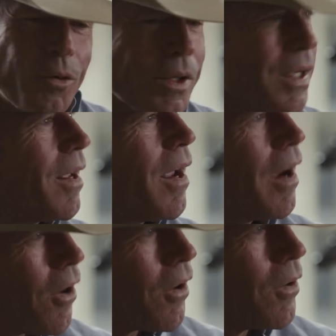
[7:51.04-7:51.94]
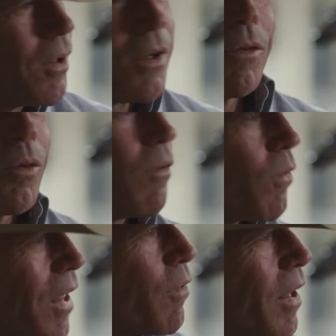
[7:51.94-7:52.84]
on the other hand,
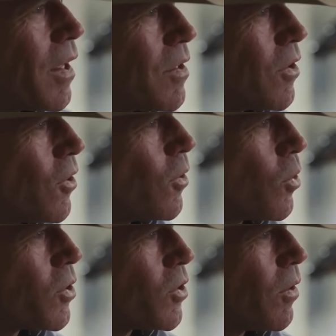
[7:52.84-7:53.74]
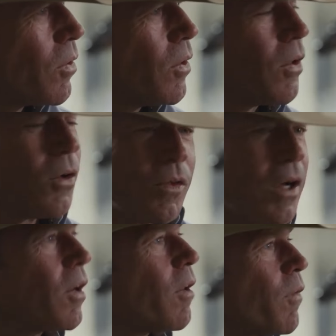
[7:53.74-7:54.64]
expressed disappointment, but was
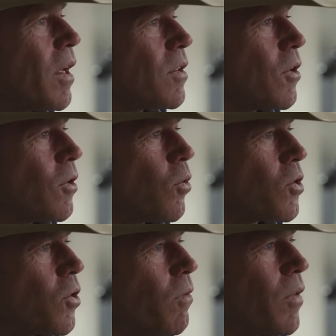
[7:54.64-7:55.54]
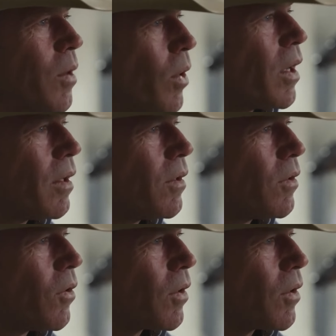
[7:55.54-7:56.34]
understanding of Costner's ambitious